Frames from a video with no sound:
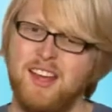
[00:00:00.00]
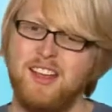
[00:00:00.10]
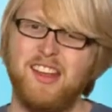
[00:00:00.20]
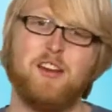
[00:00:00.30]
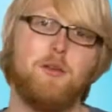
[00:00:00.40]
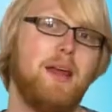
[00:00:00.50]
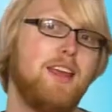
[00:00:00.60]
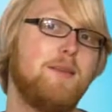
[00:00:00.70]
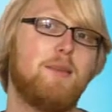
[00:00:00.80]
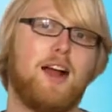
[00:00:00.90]

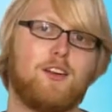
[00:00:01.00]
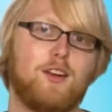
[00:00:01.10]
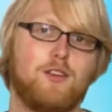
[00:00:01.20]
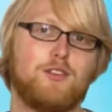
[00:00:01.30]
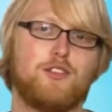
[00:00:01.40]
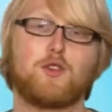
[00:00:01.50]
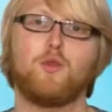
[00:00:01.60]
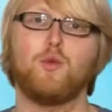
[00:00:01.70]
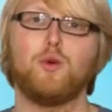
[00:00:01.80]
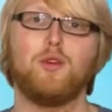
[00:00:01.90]
making backgrounds is
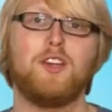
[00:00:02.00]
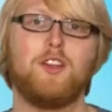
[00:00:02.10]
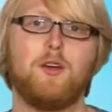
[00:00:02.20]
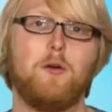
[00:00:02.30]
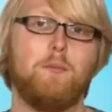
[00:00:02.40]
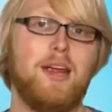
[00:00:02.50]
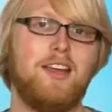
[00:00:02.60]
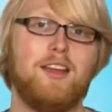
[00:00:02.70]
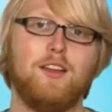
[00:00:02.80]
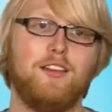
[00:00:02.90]
cool, and,
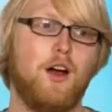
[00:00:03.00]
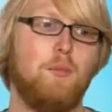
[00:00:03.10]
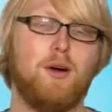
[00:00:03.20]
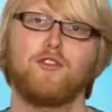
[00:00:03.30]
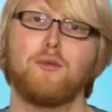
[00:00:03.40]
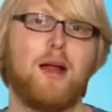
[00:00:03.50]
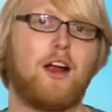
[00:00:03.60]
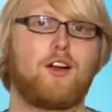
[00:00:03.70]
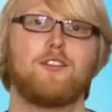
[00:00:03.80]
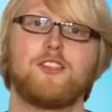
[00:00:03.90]
making a bunch of
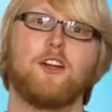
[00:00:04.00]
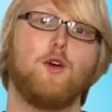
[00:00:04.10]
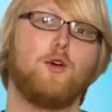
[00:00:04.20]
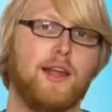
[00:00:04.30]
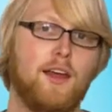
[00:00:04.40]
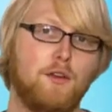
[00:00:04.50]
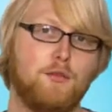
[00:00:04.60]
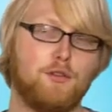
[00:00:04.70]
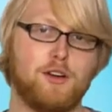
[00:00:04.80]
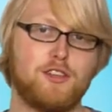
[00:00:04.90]
backgrounds that go together
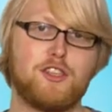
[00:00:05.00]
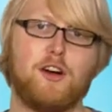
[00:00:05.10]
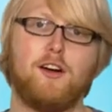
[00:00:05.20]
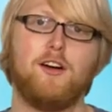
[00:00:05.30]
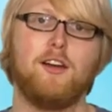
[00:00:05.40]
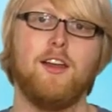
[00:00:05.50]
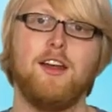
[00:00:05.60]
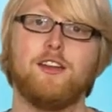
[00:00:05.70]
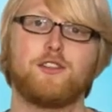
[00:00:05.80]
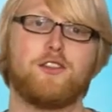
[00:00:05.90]
for a song
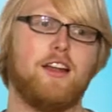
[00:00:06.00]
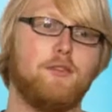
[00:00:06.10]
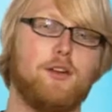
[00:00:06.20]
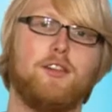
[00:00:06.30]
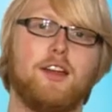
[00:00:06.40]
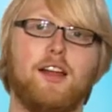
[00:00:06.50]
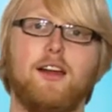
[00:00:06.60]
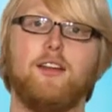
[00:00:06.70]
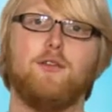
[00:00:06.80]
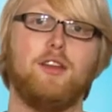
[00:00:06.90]
so that everything
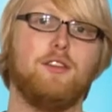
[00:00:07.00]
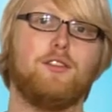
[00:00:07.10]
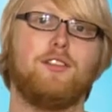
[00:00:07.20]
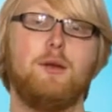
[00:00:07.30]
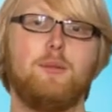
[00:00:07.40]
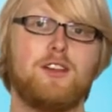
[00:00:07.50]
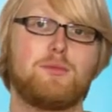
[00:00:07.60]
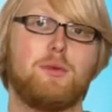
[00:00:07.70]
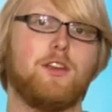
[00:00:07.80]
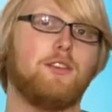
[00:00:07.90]
kind of is seamless
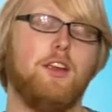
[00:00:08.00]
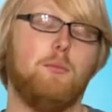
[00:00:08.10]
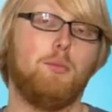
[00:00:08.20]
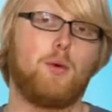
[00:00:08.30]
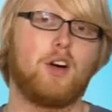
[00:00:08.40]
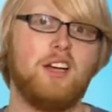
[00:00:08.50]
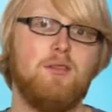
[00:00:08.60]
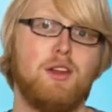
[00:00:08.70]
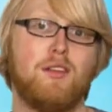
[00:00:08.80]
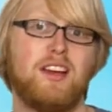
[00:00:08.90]
but doesn't get boring.
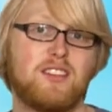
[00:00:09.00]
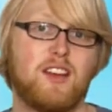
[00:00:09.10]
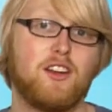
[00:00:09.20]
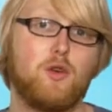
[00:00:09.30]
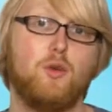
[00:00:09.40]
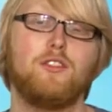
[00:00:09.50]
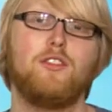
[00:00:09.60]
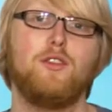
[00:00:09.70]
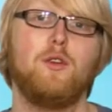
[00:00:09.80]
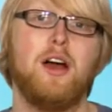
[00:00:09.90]
That's kind of cool
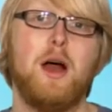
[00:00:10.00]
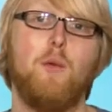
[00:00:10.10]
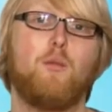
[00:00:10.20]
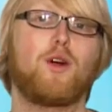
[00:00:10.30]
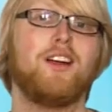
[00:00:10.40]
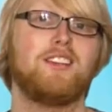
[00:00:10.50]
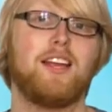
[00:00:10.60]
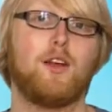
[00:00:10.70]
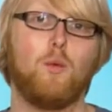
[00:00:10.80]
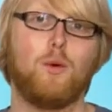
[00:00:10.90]
too. But we're going to
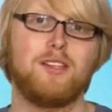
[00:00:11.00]
take it one